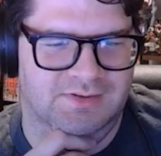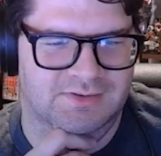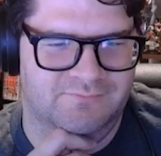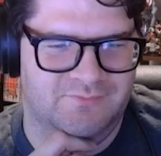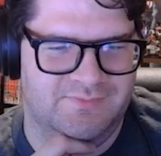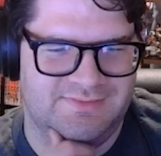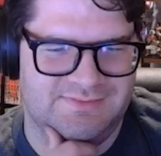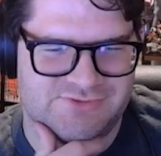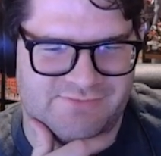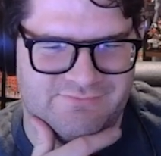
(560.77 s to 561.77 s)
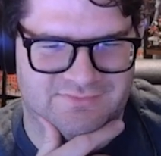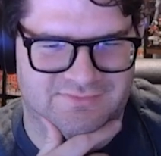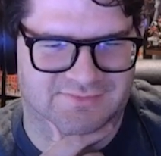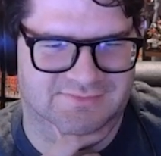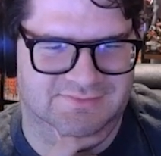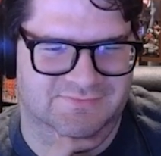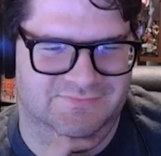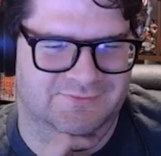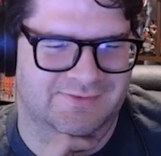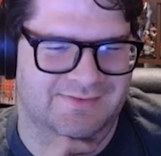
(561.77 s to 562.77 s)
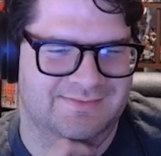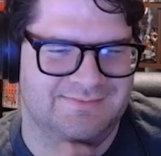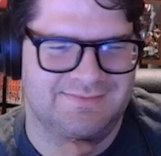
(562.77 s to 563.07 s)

Love the way he drives his car. That's great.